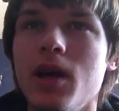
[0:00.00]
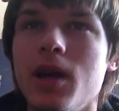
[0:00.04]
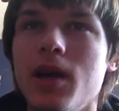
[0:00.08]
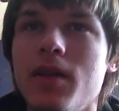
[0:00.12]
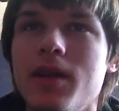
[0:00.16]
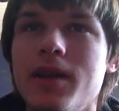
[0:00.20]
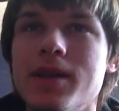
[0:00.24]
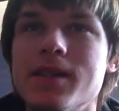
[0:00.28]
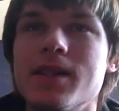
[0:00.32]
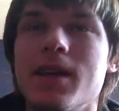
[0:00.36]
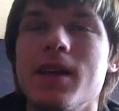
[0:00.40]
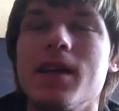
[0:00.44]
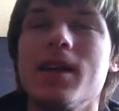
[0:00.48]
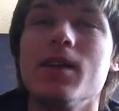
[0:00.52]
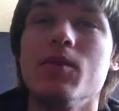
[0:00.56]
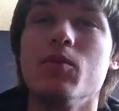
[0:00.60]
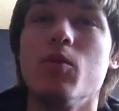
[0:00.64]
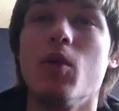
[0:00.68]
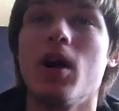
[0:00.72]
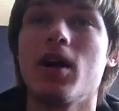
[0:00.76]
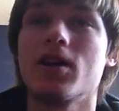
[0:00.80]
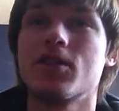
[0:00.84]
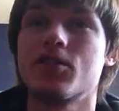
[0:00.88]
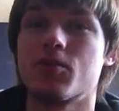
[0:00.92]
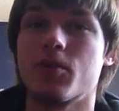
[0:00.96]
They say he
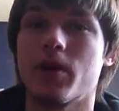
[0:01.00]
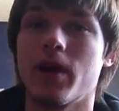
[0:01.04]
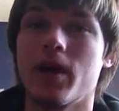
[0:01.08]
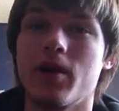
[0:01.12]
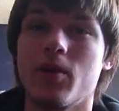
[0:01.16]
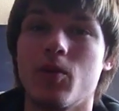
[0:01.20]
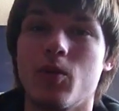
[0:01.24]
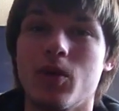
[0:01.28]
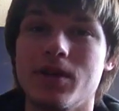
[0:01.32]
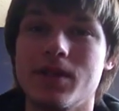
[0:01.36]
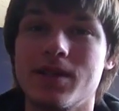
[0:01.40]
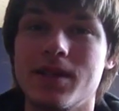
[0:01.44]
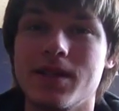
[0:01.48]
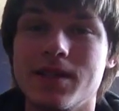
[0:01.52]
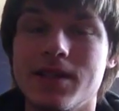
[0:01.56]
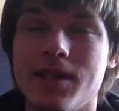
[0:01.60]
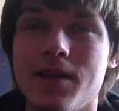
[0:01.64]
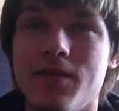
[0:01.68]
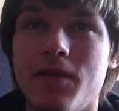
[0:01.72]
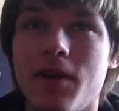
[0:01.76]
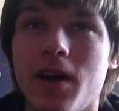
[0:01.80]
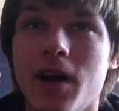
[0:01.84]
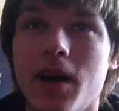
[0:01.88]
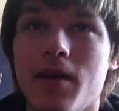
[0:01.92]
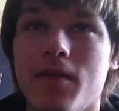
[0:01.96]
walks around at
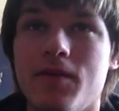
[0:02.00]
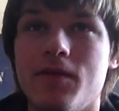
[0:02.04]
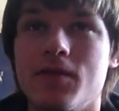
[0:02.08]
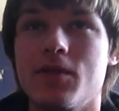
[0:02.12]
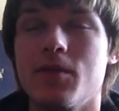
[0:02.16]
165.